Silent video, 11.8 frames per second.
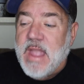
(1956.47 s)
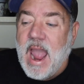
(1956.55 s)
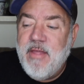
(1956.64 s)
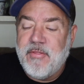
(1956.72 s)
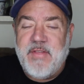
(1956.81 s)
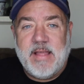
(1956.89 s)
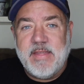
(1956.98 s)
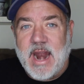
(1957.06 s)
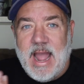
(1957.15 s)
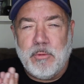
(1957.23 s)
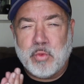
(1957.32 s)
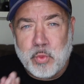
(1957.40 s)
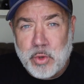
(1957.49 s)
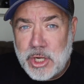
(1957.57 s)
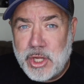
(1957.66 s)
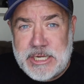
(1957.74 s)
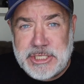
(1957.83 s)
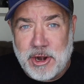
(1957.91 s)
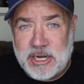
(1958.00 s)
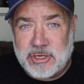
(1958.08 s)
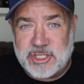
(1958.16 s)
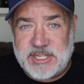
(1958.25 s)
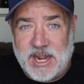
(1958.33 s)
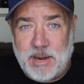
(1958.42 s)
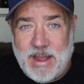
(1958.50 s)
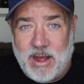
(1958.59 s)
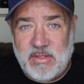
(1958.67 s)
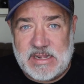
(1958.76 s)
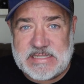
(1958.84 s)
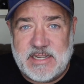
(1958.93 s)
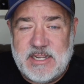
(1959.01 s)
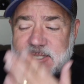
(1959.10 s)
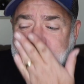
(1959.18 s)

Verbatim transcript: And the thing that I really don't understand about this is